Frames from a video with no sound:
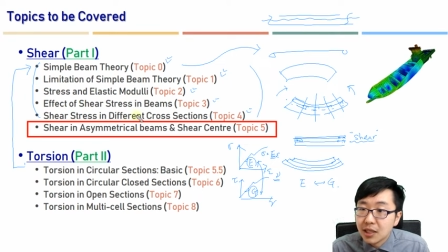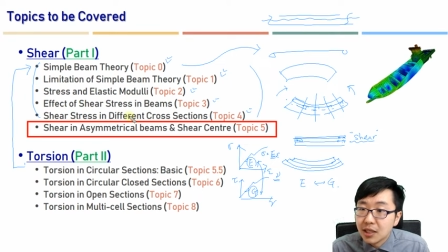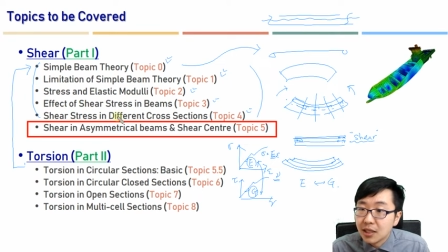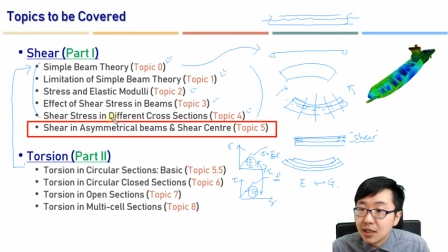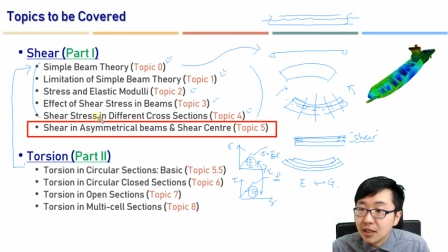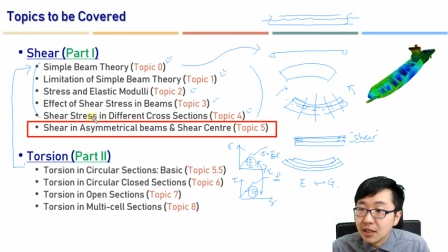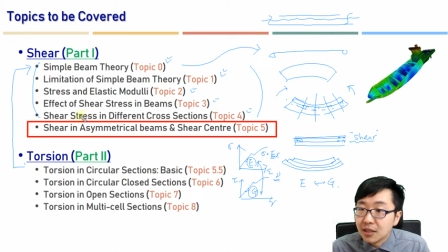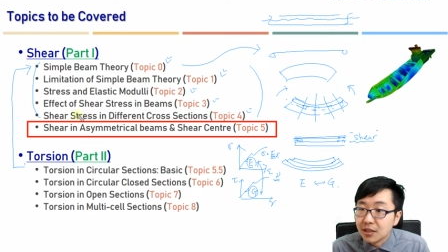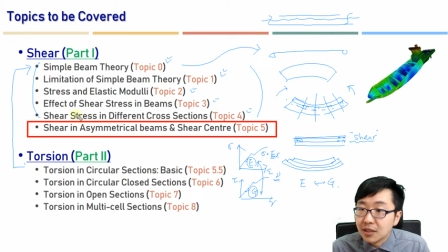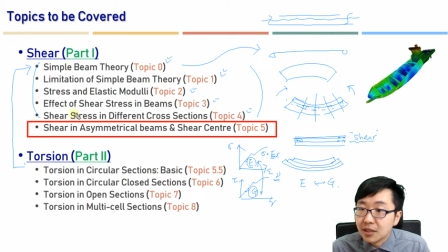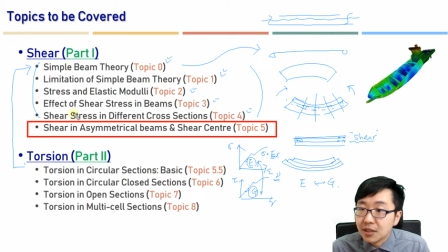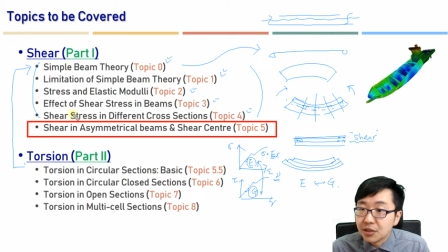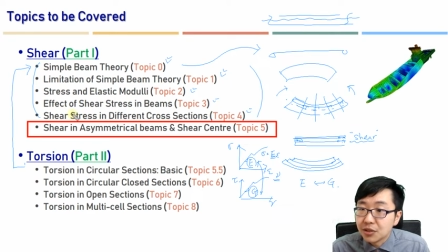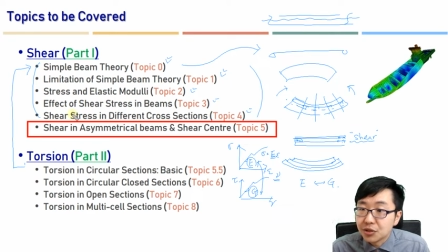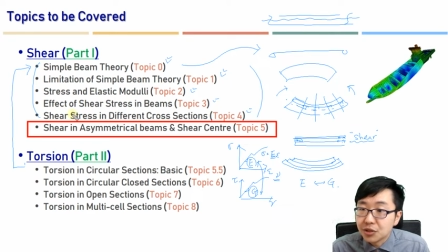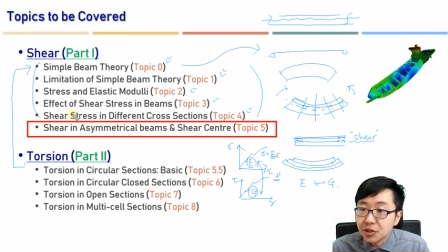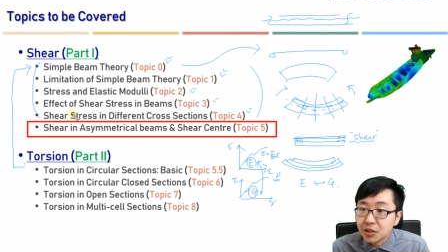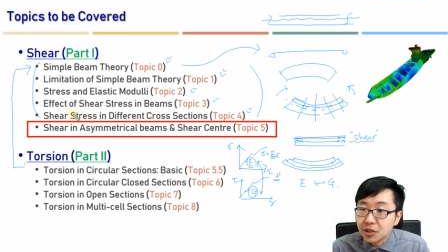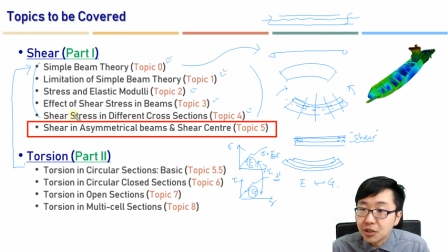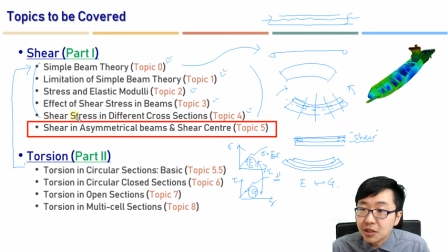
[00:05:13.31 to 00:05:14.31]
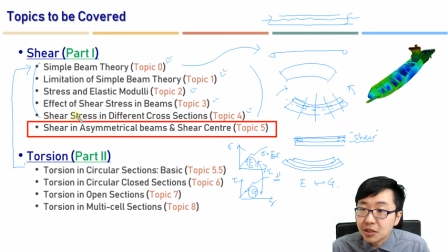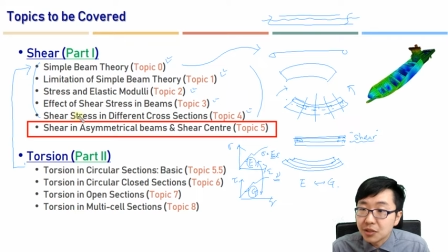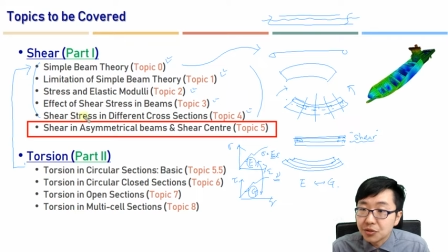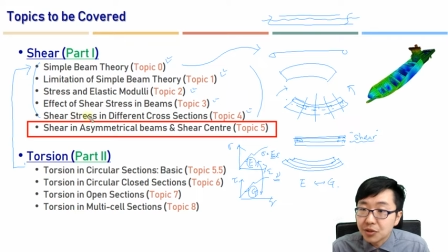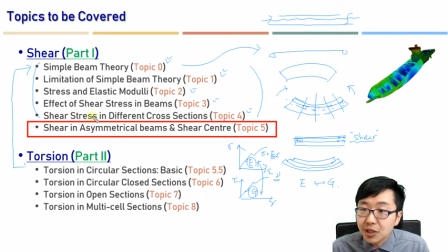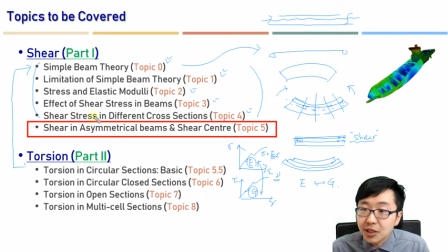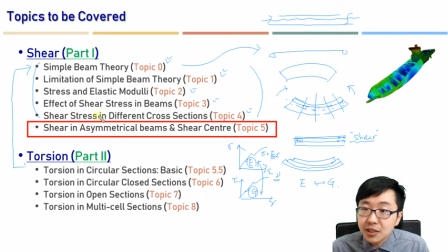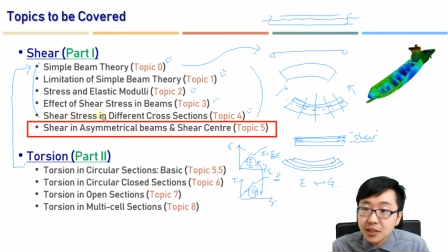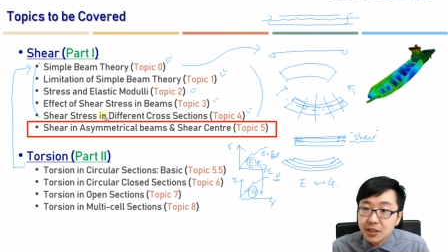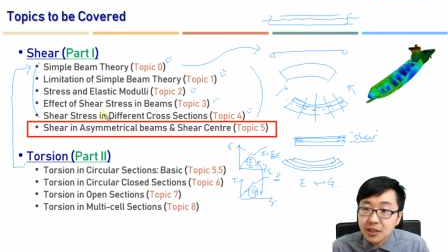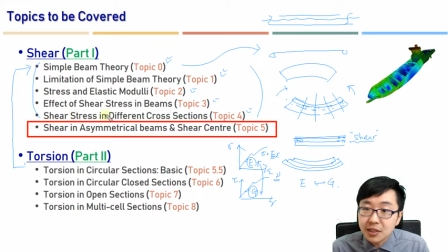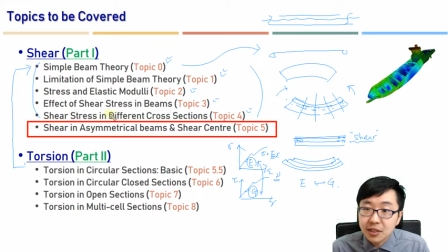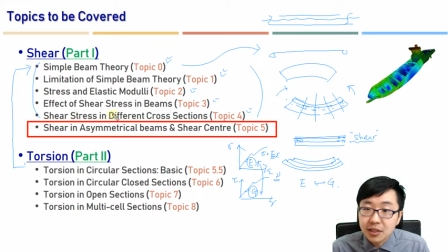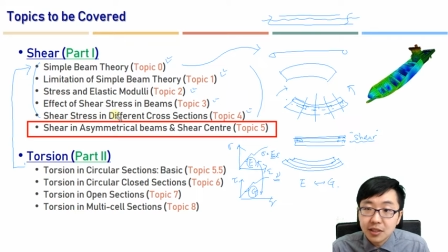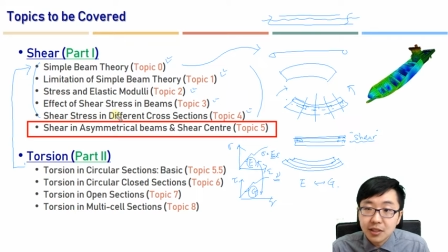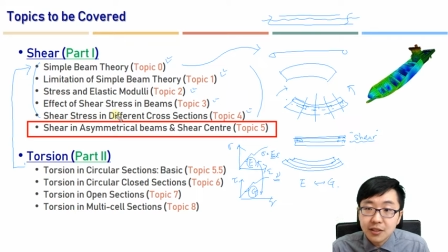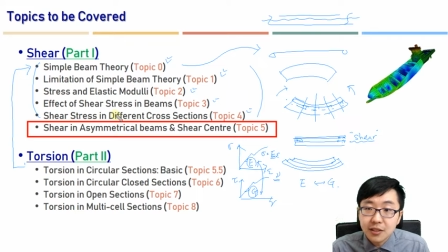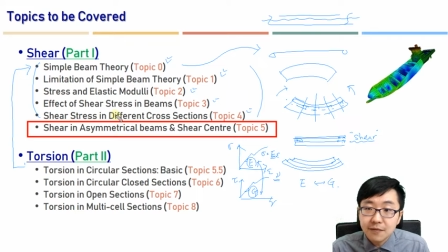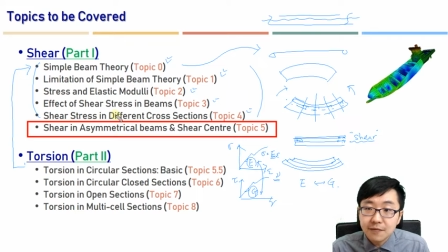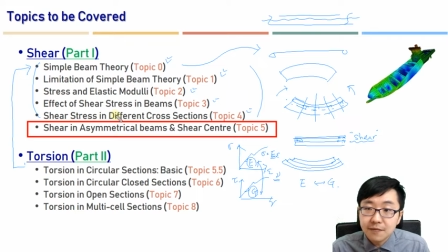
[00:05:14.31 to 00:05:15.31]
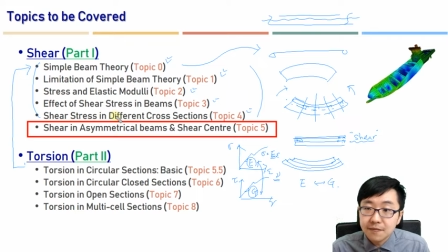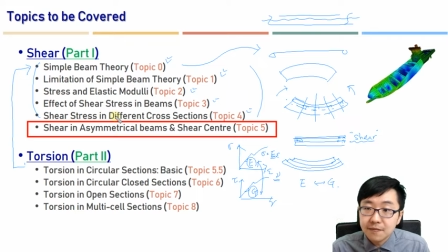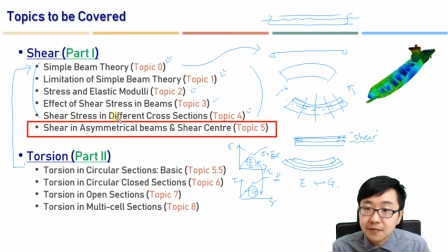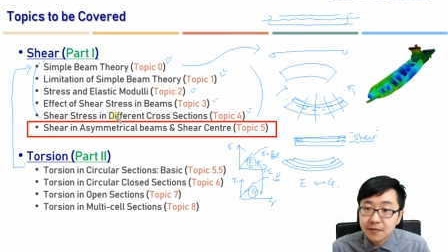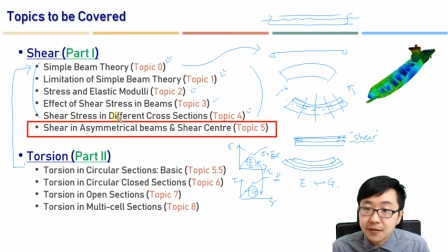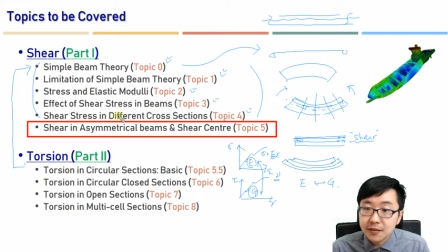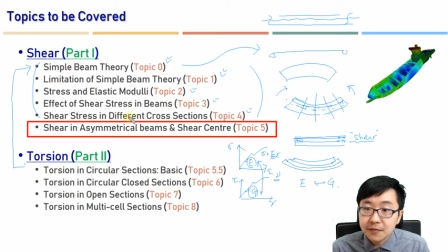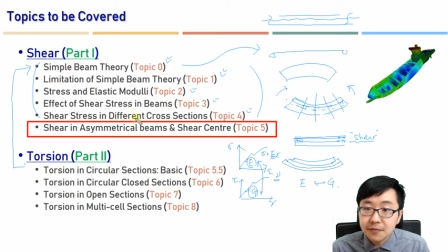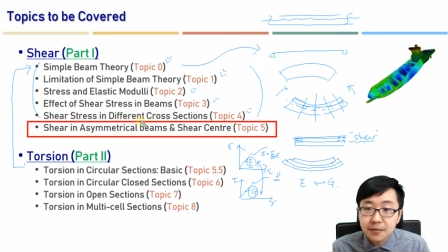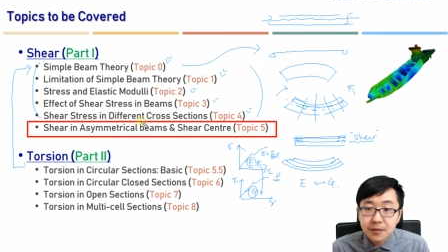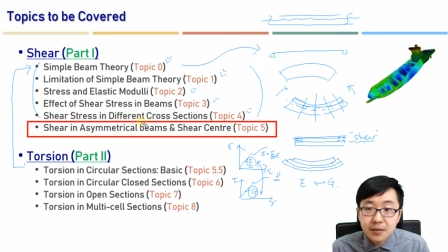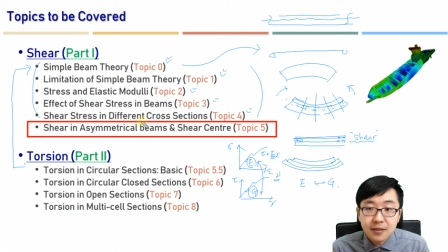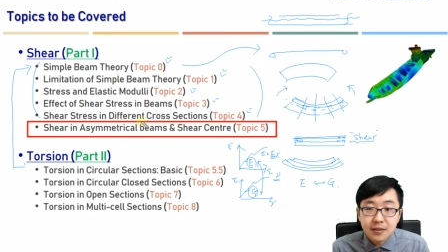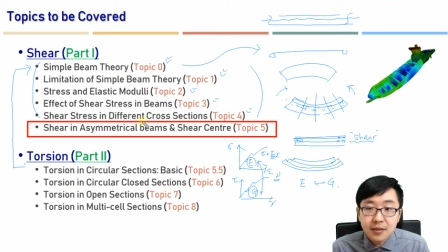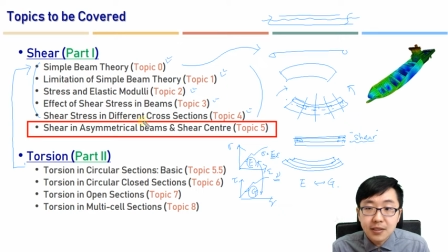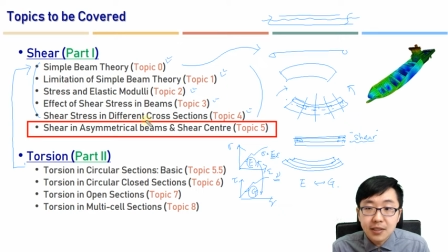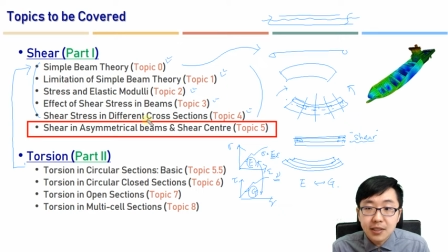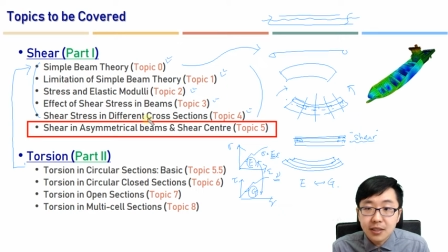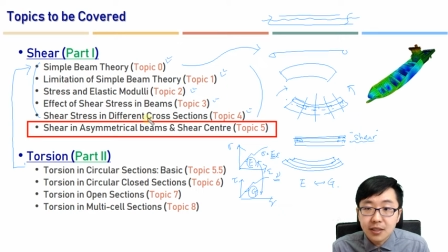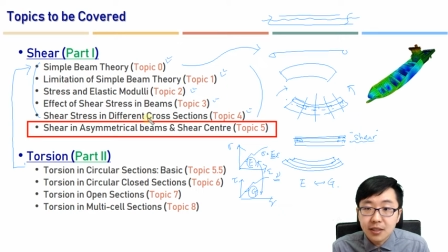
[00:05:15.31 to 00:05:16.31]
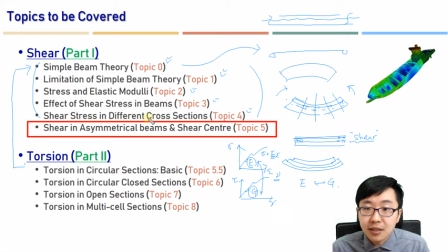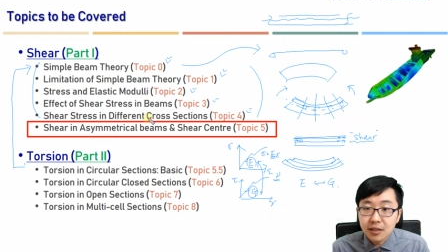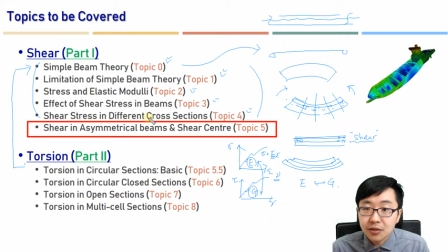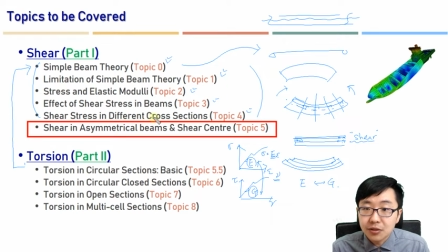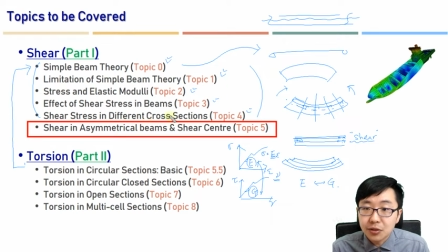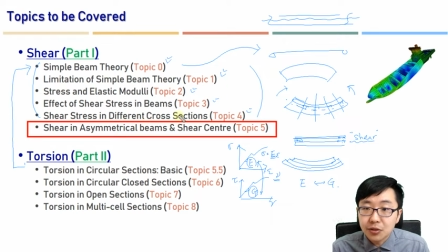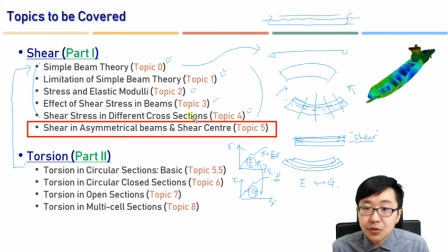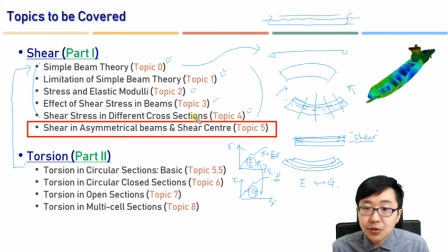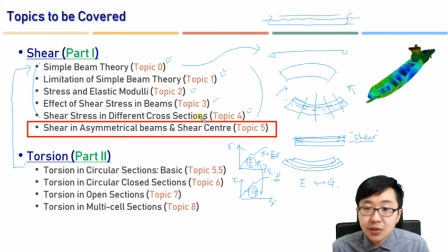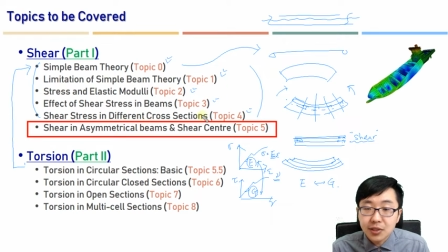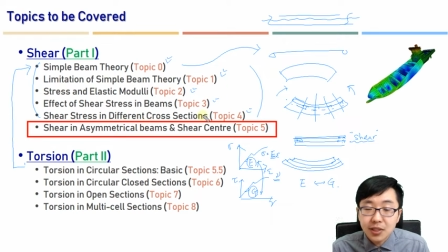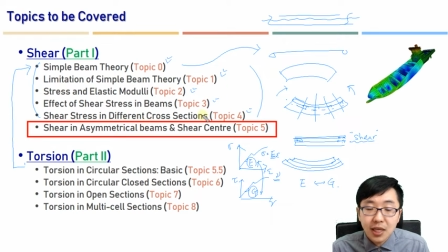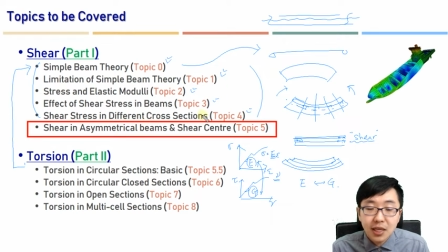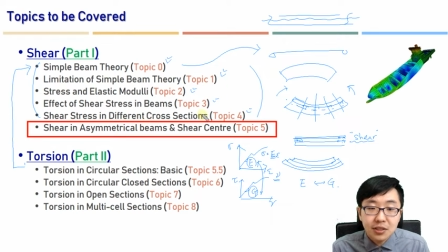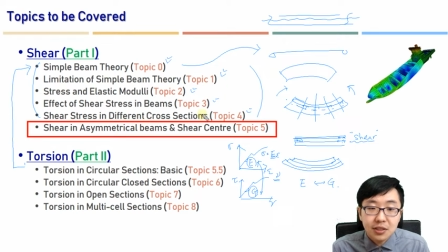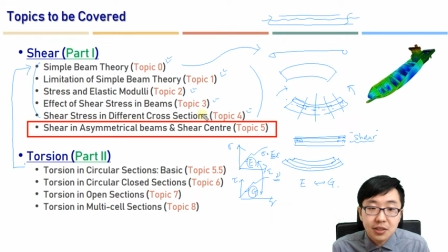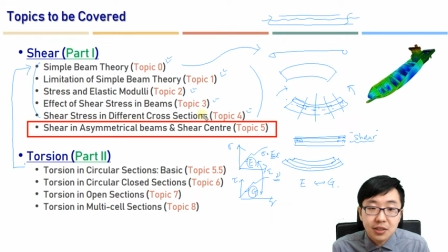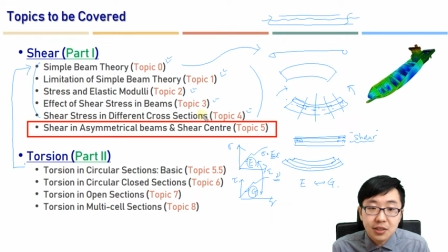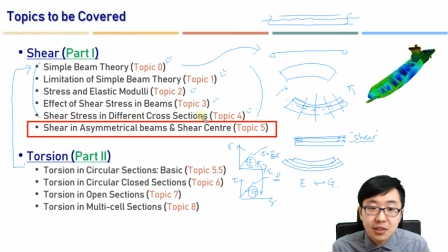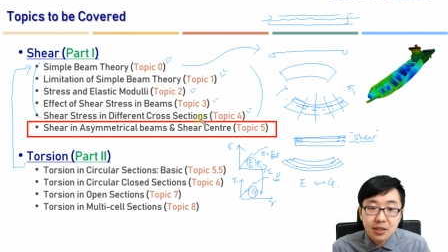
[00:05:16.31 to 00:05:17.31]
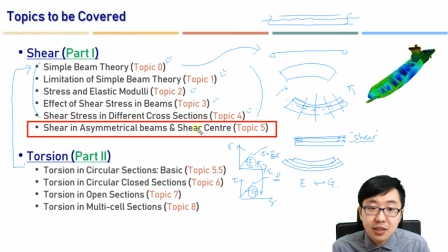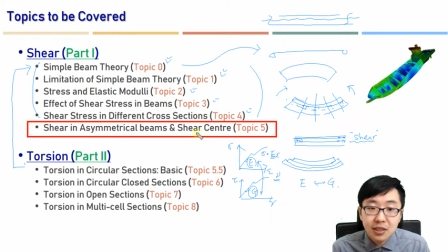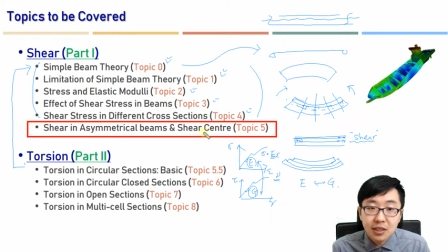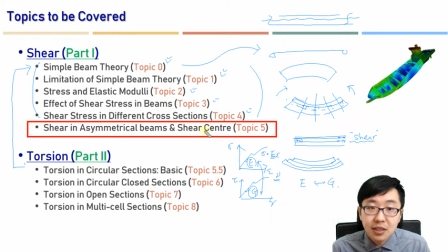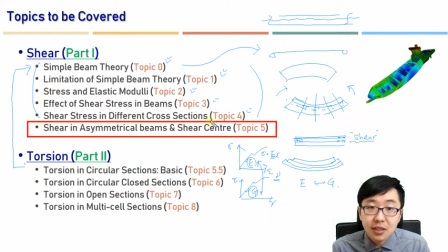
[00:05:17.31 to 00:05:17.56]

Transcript: and the shear stress in different cross sections,